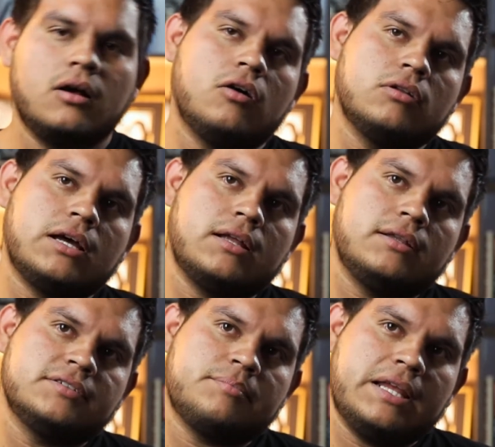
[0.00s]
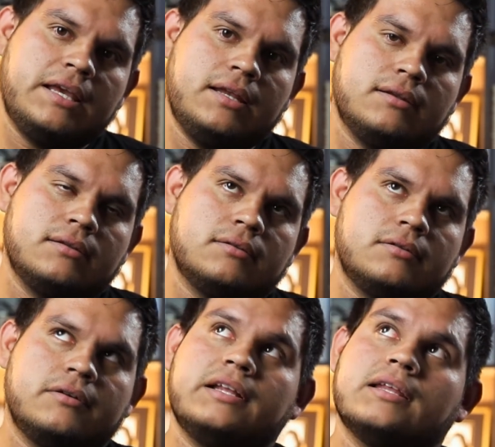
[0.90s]
Hold on, there's a plane
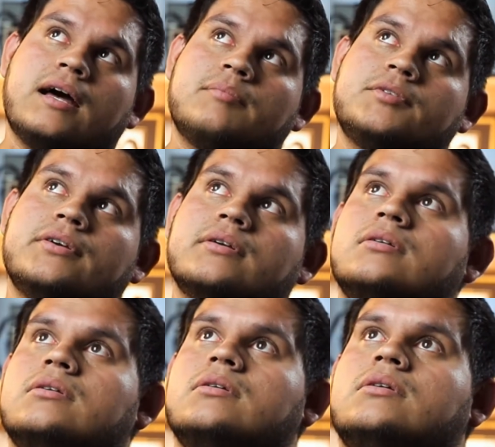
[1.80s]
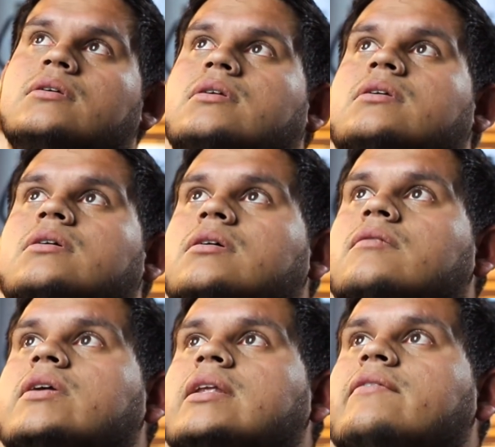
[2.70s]
or helicopter.
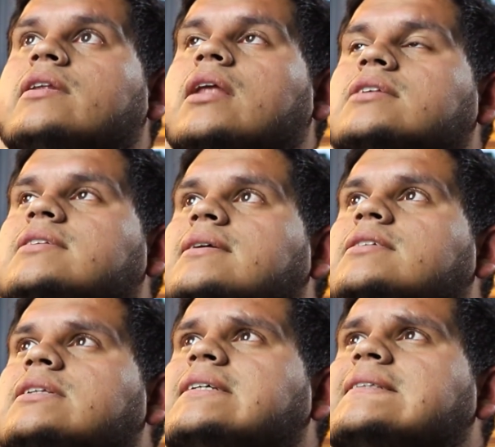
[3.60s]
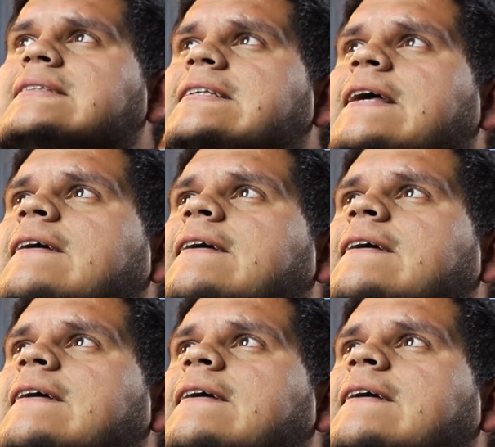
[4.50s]
We live in Los Angeles.